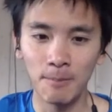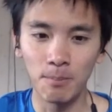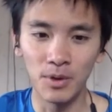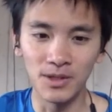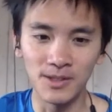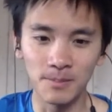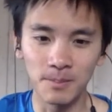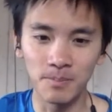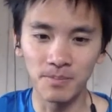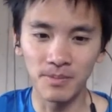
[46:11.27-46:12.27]
but
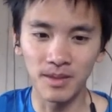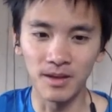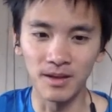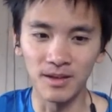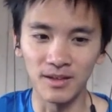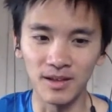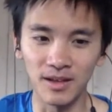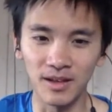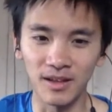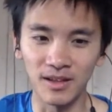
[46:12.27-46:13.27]

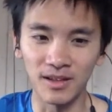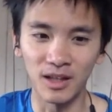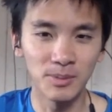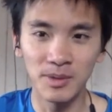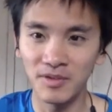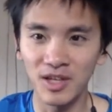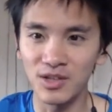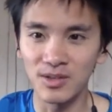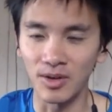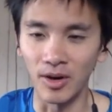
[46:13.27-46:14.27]
uh, like
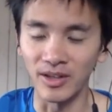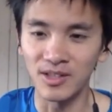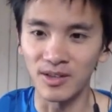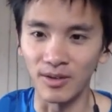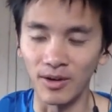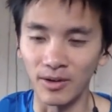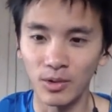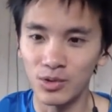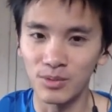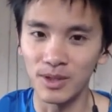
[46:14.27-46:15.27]
specifications are ex- are
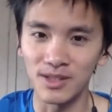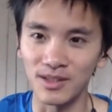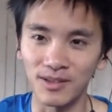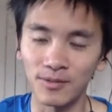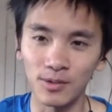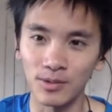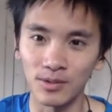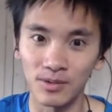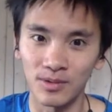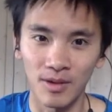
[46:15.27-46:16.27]
huge mess like if
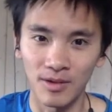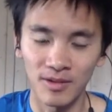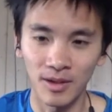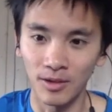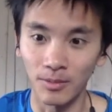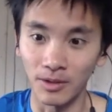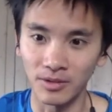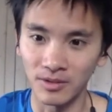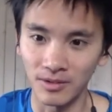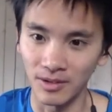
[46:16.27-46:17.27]
you think about
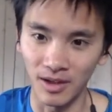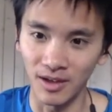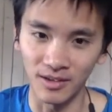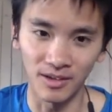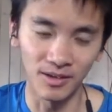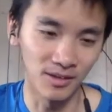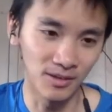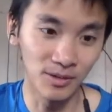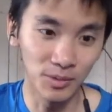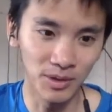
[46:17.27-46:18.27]
uh,
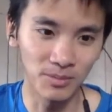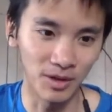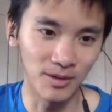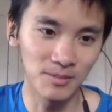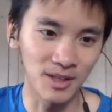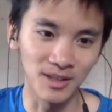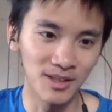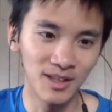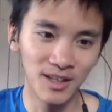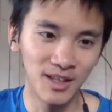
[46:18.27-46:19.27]
concrete problems like
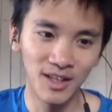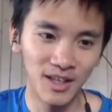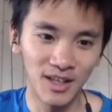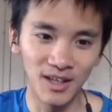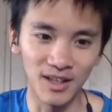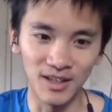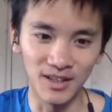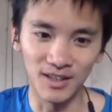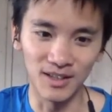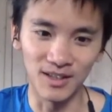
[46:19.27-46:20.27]

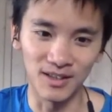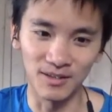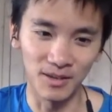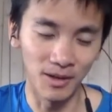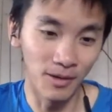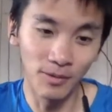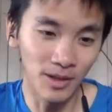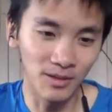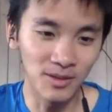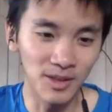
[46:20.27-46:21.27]
uh, even
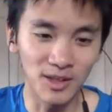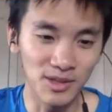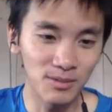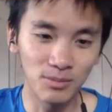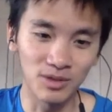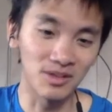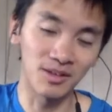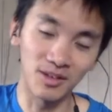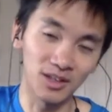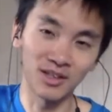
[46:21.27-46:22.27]
like contact tracing but
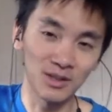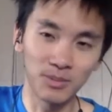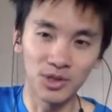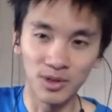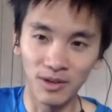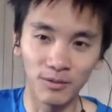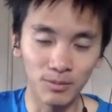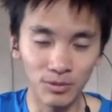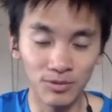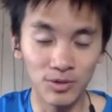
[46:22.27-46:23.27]
uh, especially if
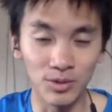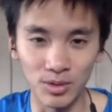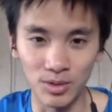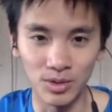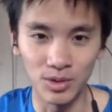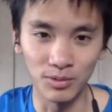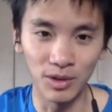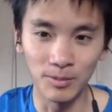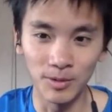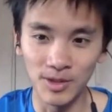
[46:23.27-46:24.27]
you move to to
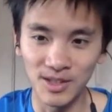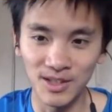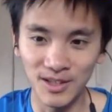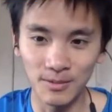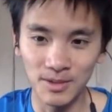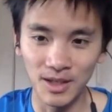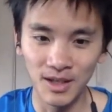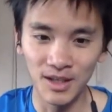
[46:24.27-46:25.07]
recommender systems